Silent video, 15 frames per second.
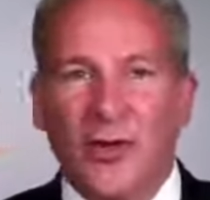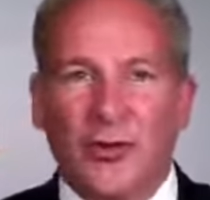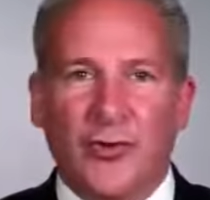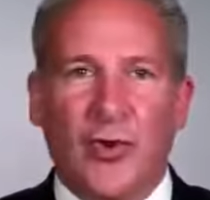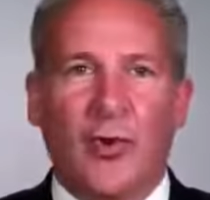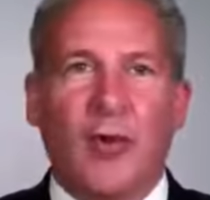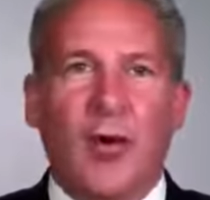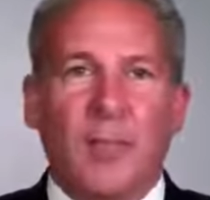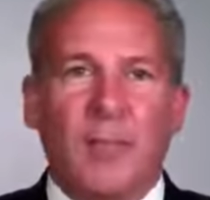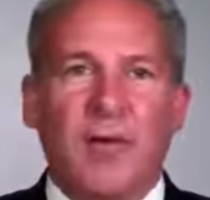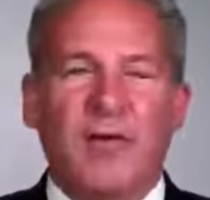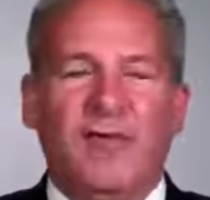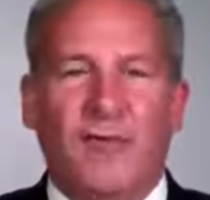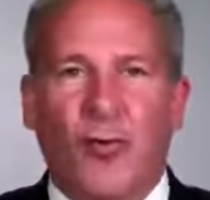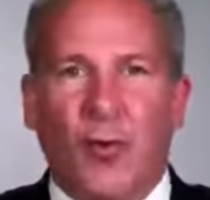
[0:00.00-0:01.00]
So
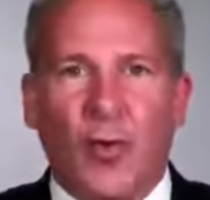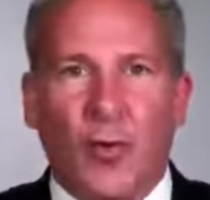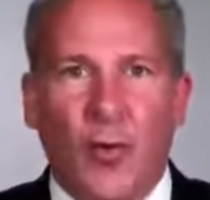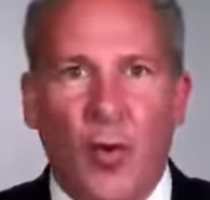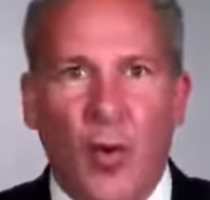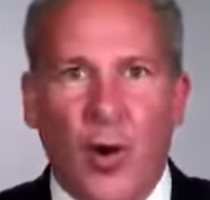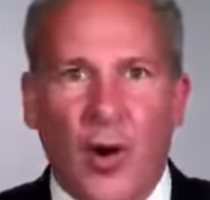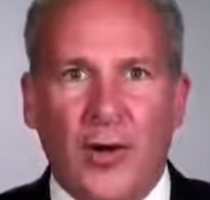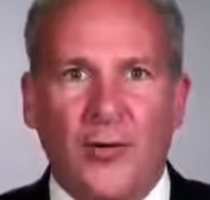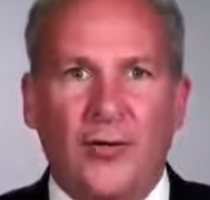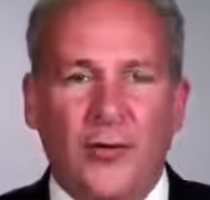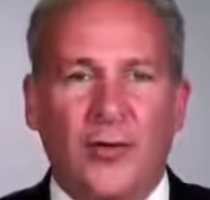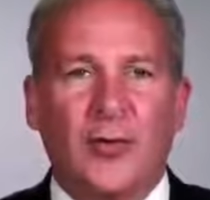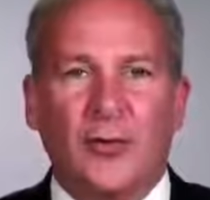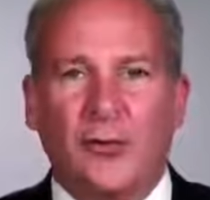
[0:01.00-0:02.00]
be forewarned
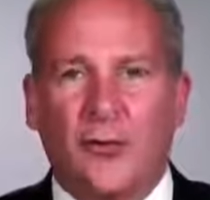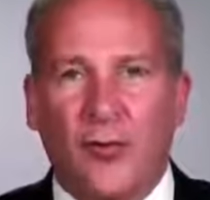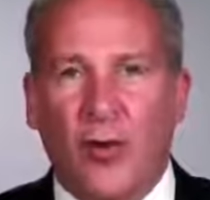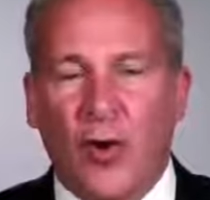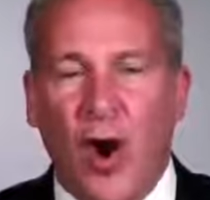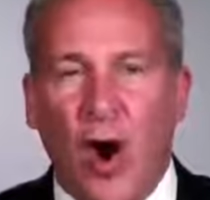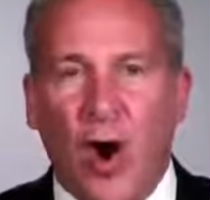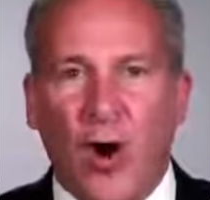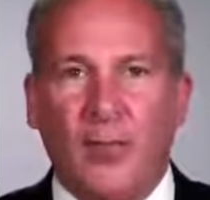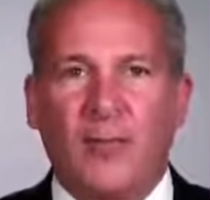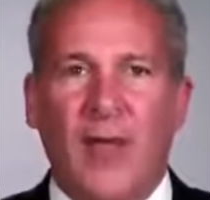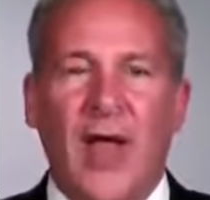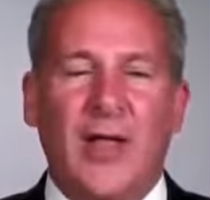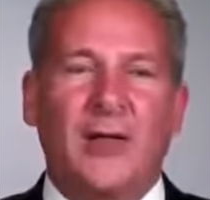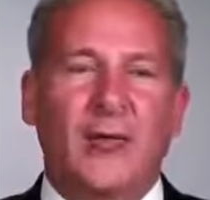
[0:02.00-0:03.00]
so you're
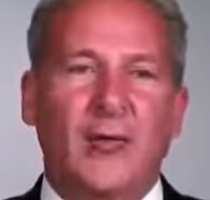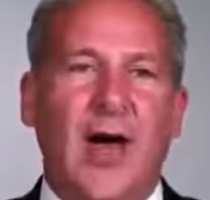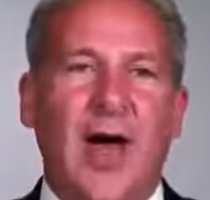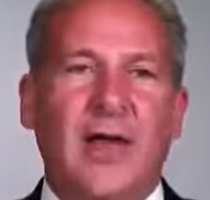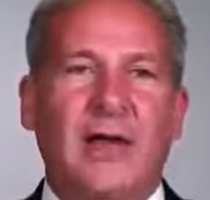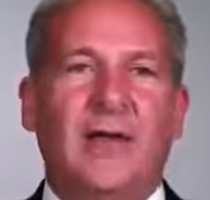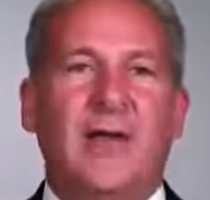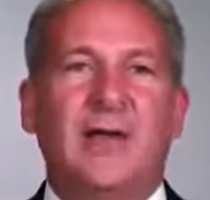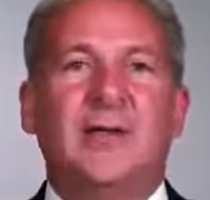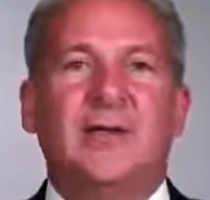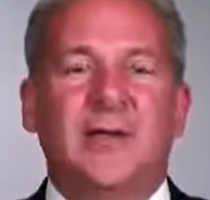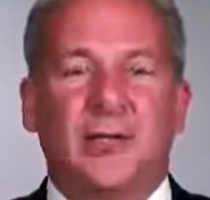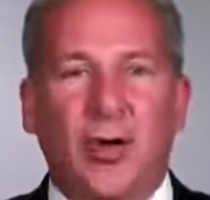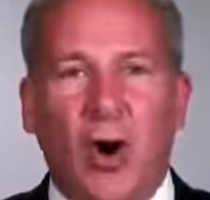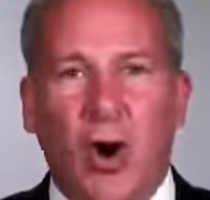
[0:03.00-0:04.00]
forearmed and you're not an
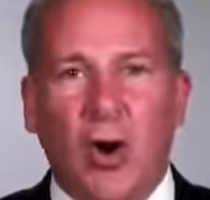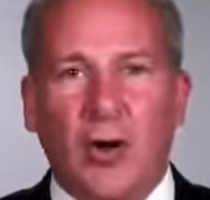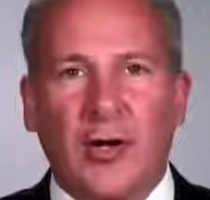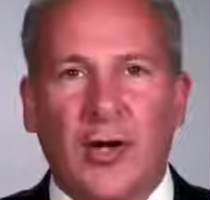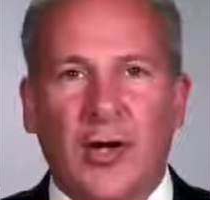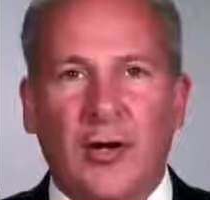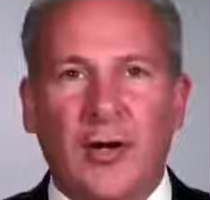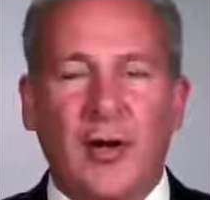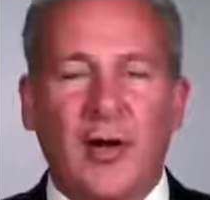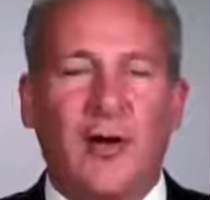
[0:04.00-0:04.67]
easy target.